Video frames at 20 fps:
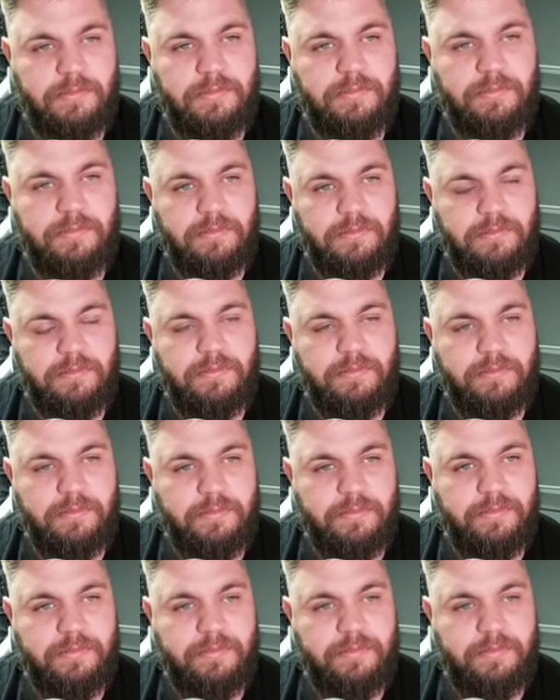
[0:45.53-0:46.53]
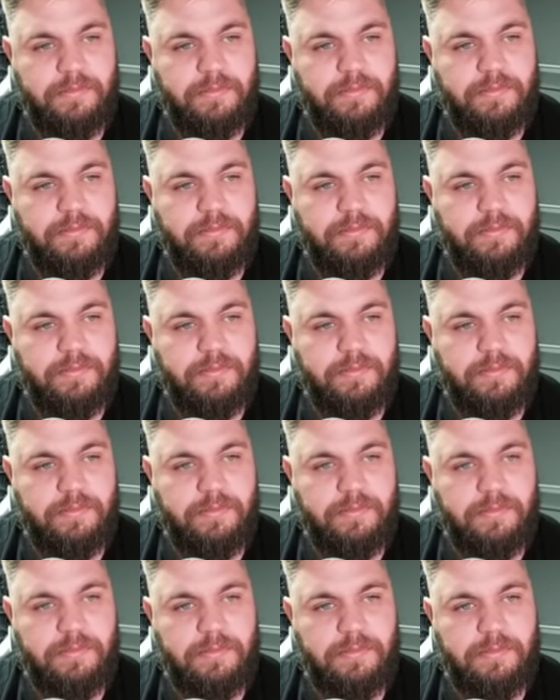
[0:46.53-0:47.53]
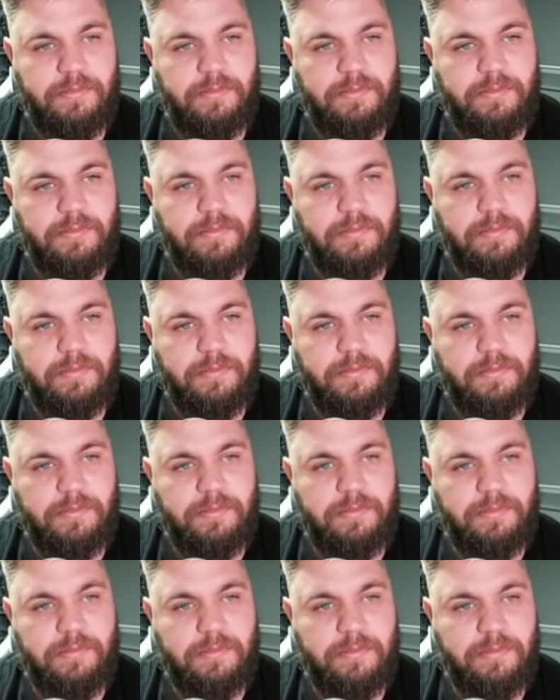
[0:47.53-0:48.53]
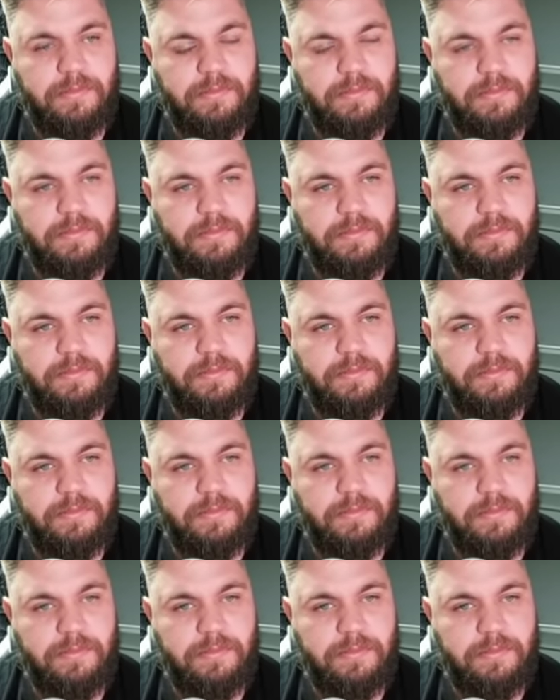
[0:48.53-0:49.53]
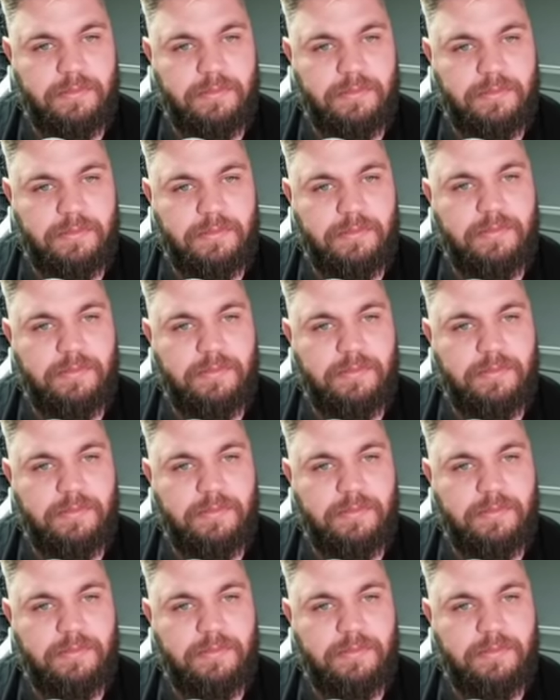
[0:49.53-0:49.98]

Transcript: The person shown says nothing.